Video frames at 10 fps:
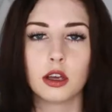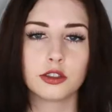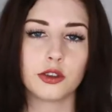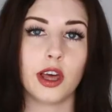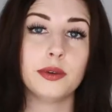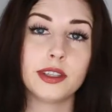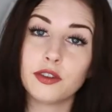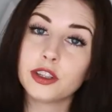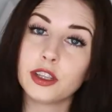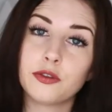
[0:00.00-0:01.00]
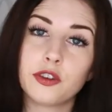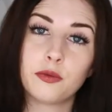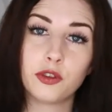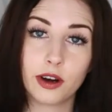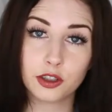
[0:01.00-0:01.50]
So that was everything
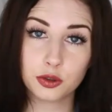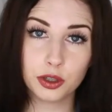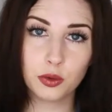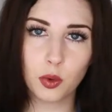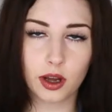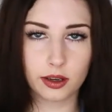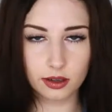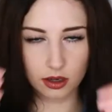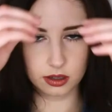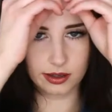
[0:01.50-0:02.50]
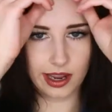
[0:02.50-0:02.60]
from Forever 21.